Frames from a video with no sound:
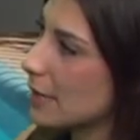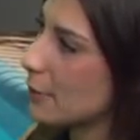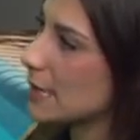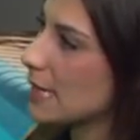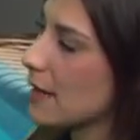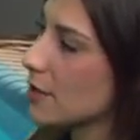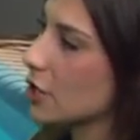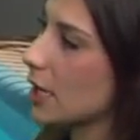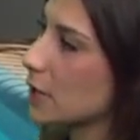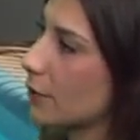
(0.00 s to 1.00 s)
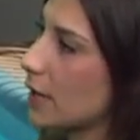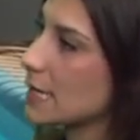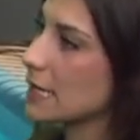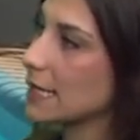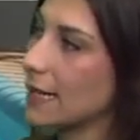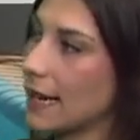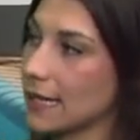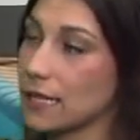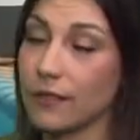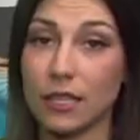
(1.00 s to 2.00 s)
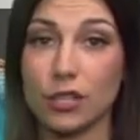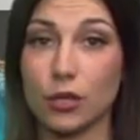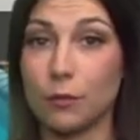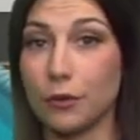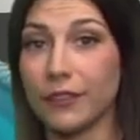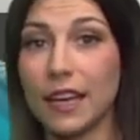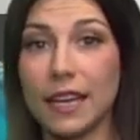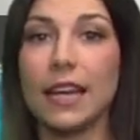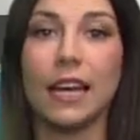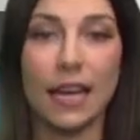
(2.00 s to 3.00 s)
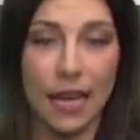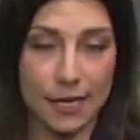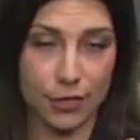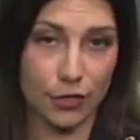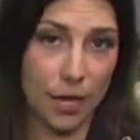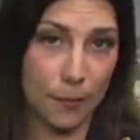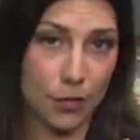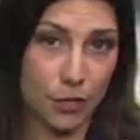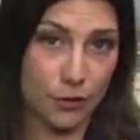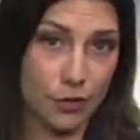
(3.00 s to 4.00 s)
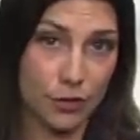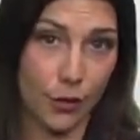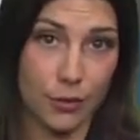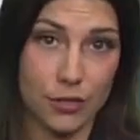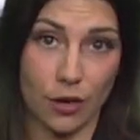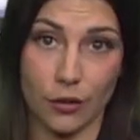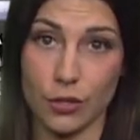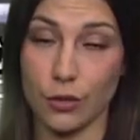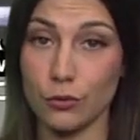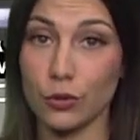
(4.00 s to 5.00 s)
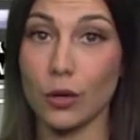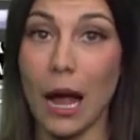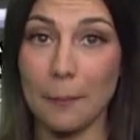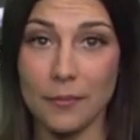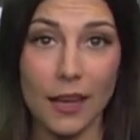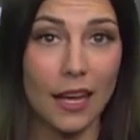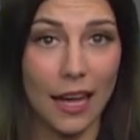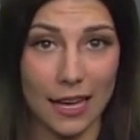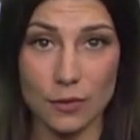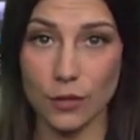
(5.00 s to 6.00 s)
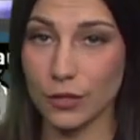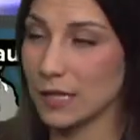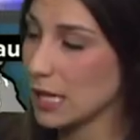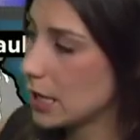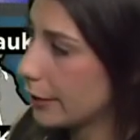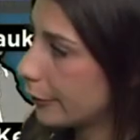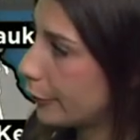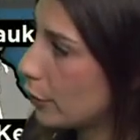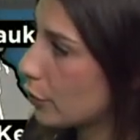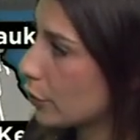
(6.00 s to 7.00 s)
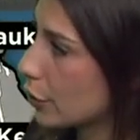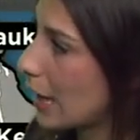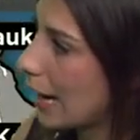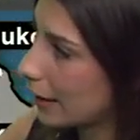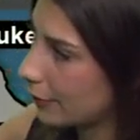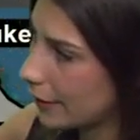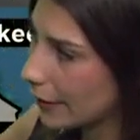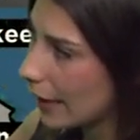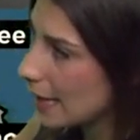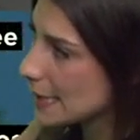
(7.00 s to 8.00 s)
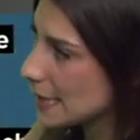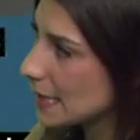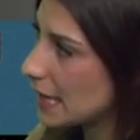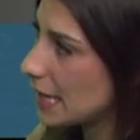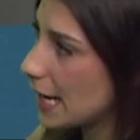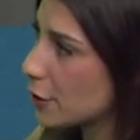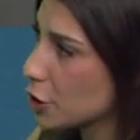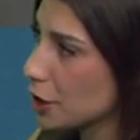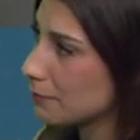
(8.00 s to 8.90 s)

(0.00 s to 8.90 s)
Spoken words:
Then we see that chance for isolated activity to move in as your temperatures slowly start to drop. That's what you're seeing here on Future Track. Very isolated in nature.